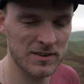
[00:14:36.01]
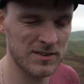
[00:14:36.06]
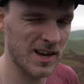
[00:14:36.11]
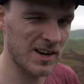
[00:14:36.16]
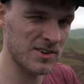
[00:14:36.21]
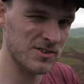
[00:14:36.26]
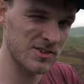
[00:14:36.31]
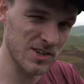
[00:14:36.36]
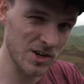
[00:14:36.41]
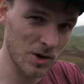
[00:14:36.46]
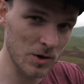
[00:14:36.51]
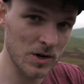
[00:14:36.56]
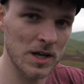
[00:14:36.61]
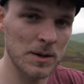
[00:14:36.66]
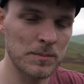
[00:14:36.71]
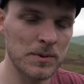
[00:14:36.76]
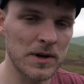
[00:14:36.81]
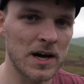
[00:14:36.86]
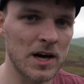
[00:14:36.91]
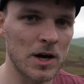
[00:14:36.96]
section, you know,
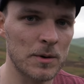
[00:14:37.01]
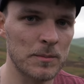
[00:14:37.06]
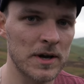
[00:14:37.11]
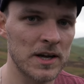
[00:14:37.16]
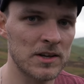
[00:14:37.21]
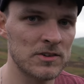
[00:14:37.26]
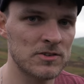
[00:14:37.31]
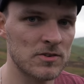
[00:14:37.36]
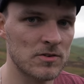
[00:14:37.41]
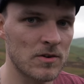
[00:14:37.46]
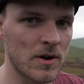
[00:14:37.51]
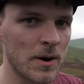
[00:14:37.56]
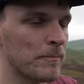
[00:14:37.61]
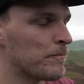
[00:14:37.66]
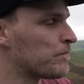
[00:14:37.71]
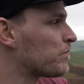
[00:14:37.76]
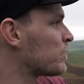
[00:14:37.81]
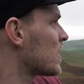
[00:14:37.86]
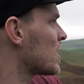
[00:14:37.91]
keep an eye on my histogram.